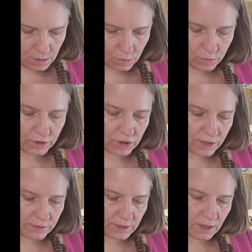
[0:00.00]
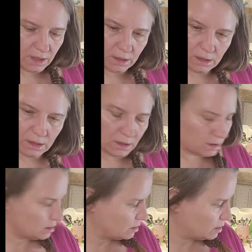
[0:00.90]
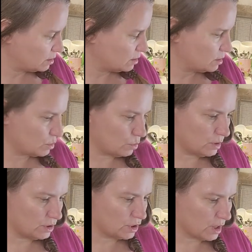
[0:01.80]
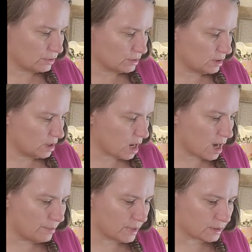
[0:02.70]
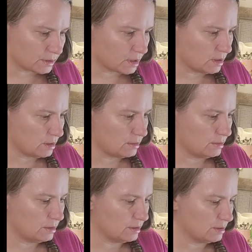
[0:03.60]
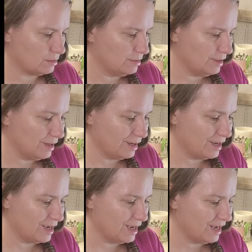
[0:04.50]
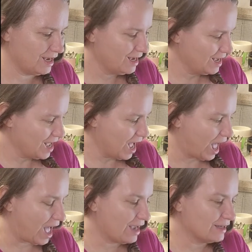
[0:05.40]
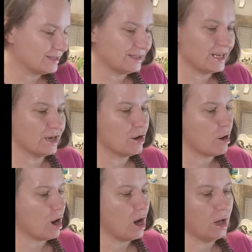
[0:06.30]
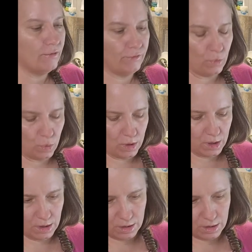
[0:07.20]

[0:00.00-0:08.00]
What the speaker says: we shall see. We shall see. I'm excited. This I see it all four